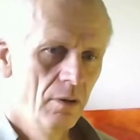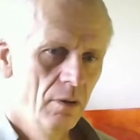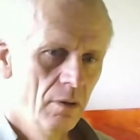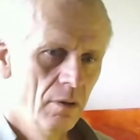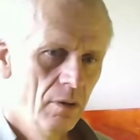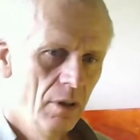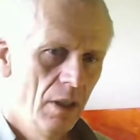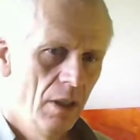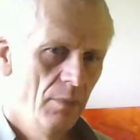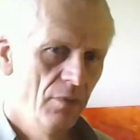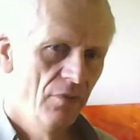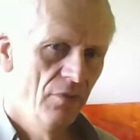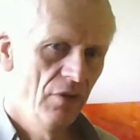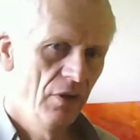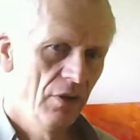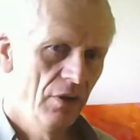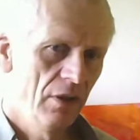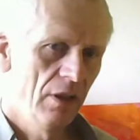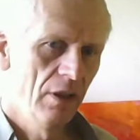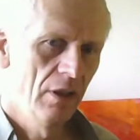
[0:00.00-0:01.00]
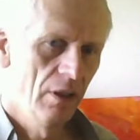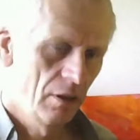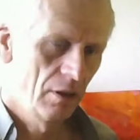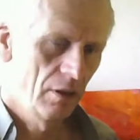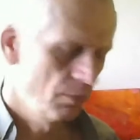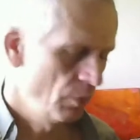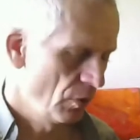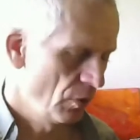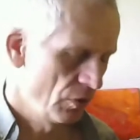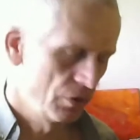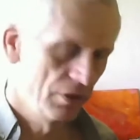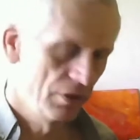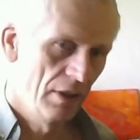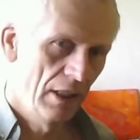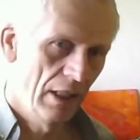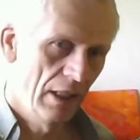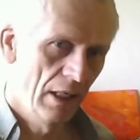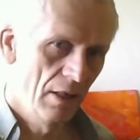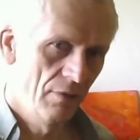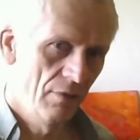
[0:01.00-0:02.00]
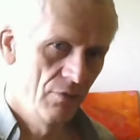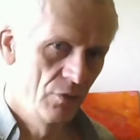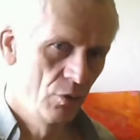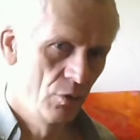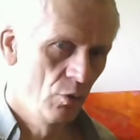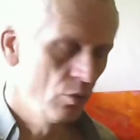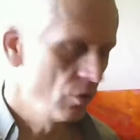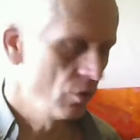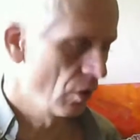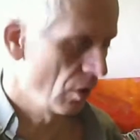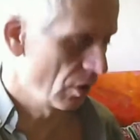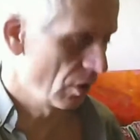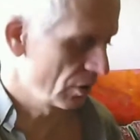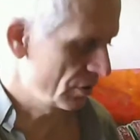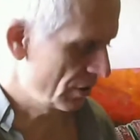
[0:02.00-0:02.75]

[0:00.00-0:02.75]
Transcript: I'm a very lucky person. I have 2 dogs